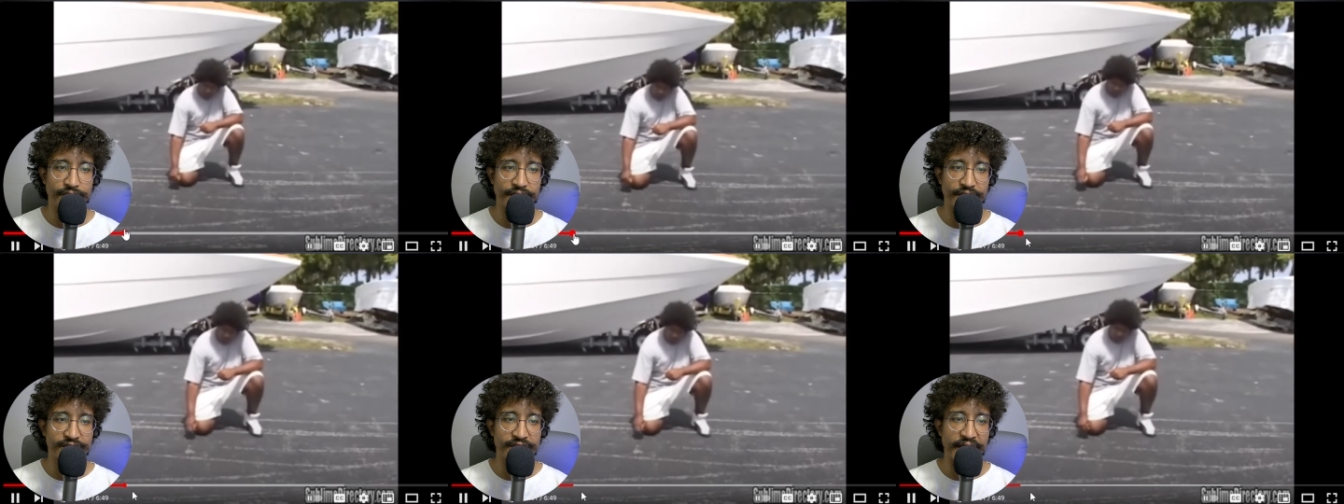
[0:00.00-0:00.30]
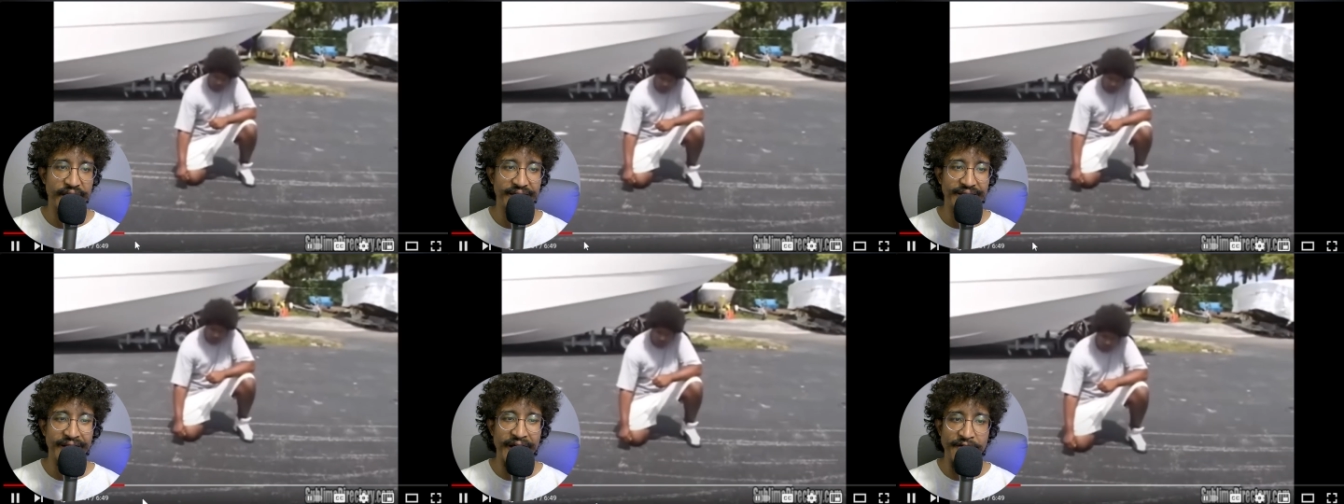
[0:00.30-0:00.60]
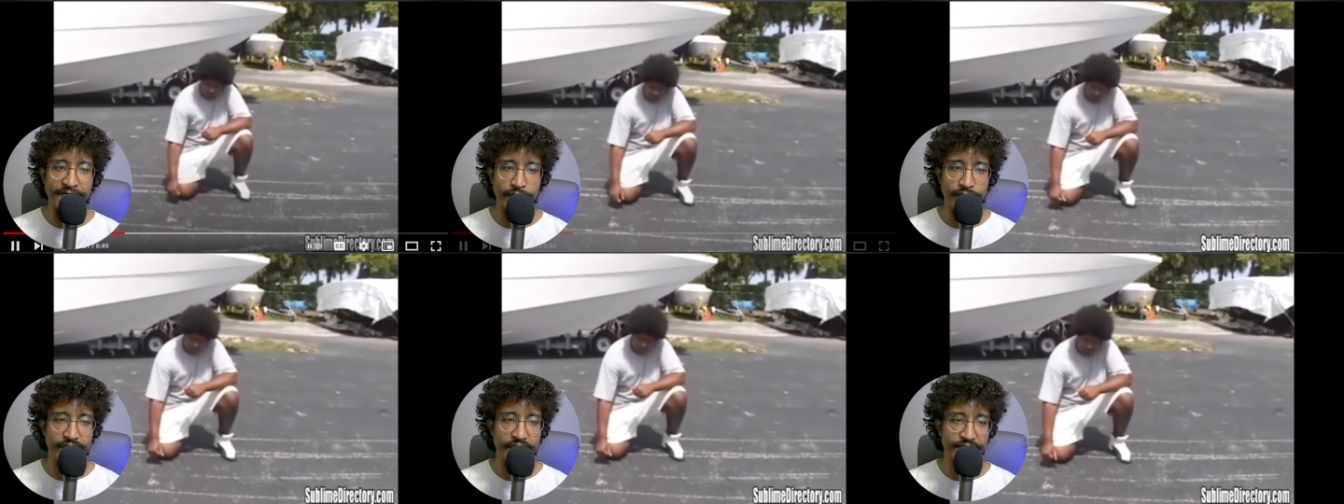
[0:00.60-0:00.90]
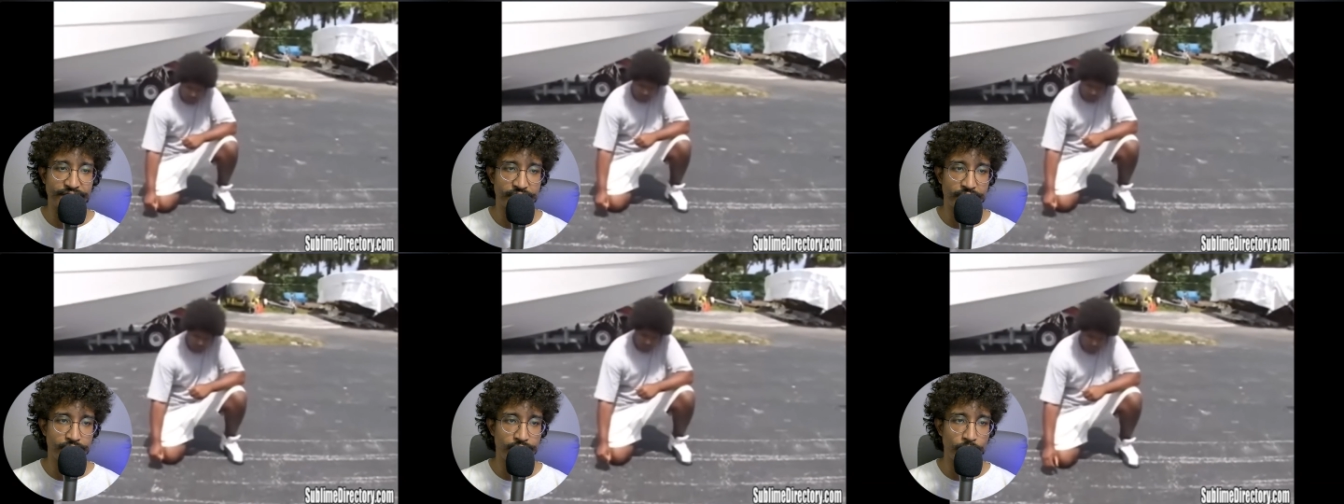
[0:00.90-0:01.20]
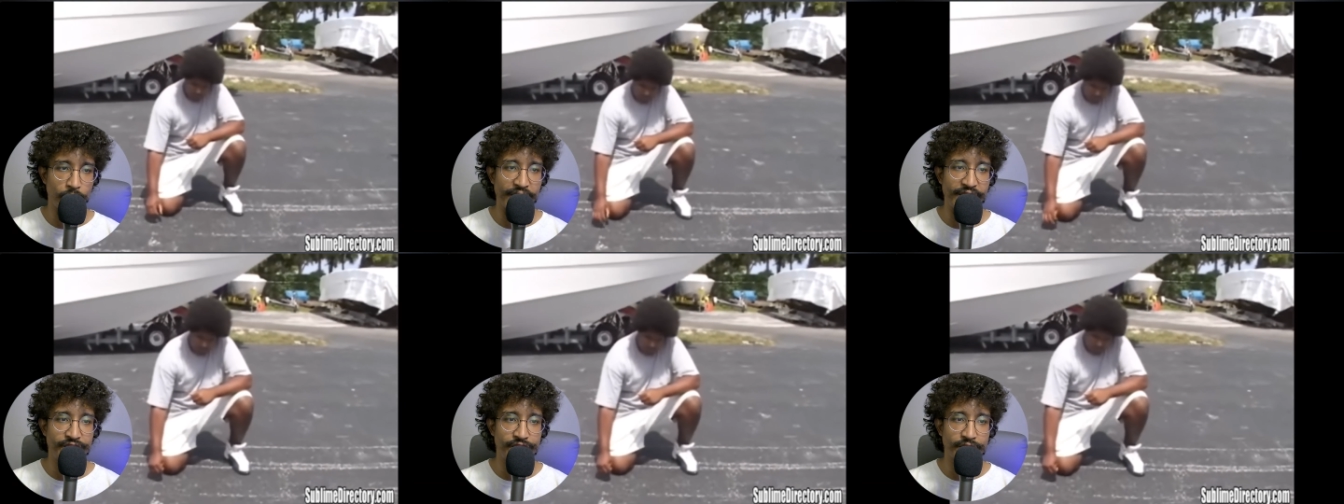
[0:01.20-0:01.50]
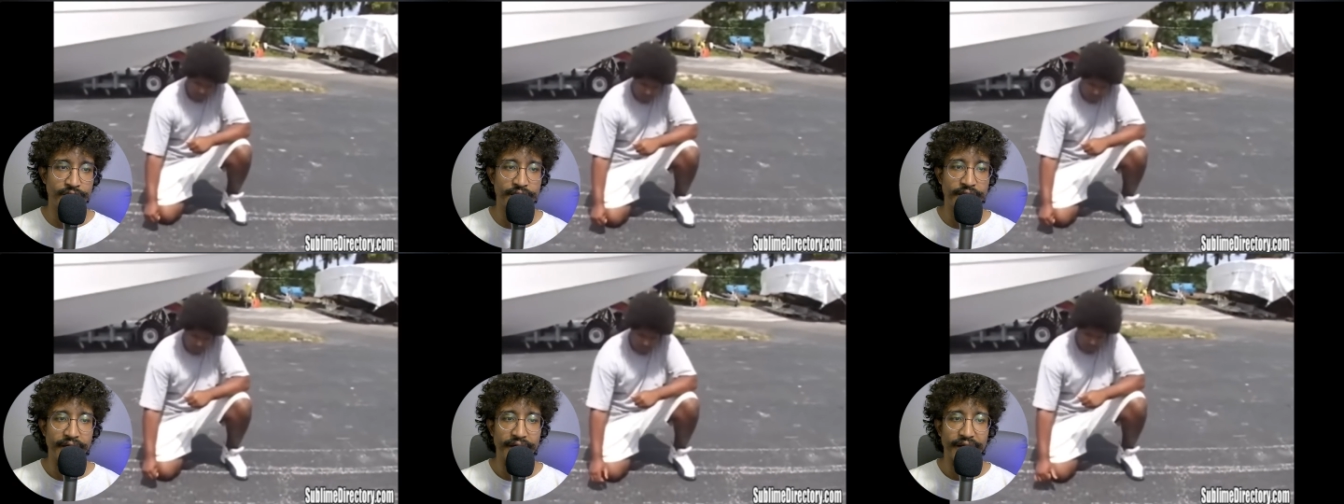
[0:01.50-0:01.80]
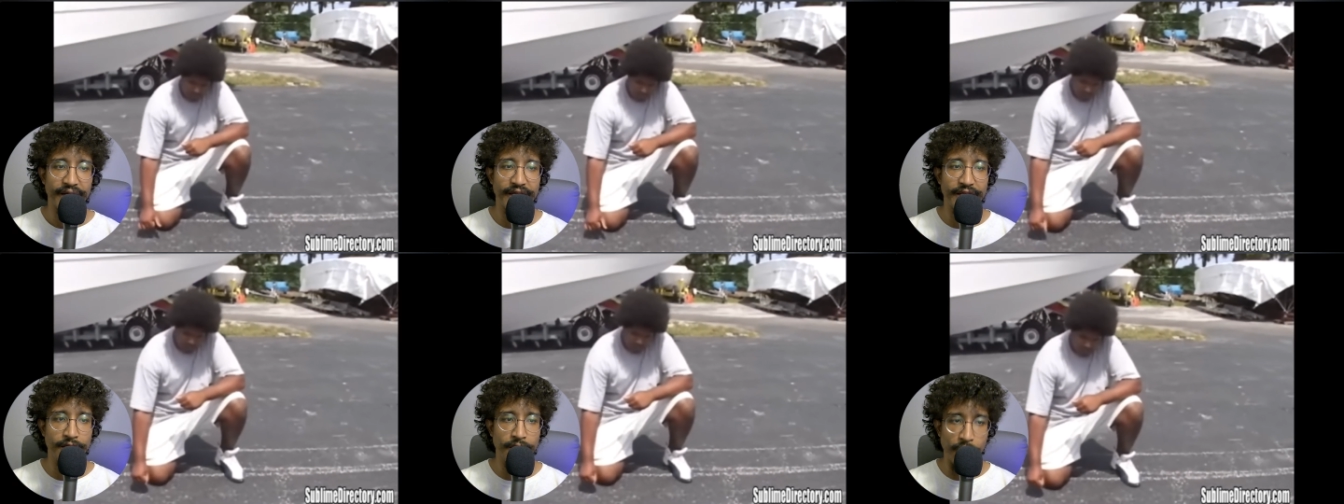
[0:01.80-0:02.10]
it's not a life or death situation.
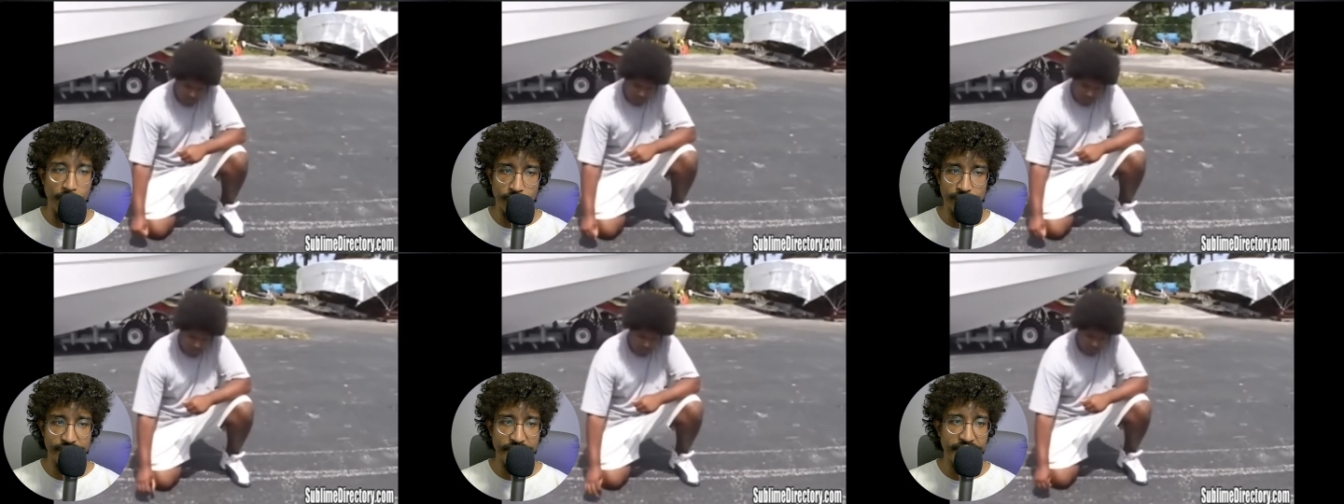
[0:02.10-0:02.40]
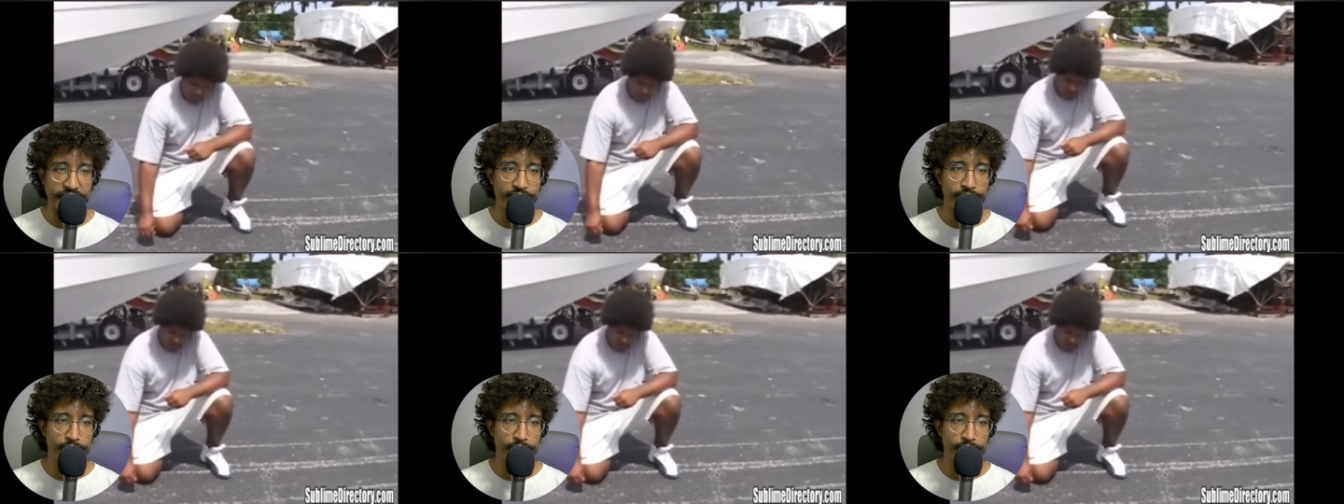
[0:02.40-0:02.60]
He knows that he's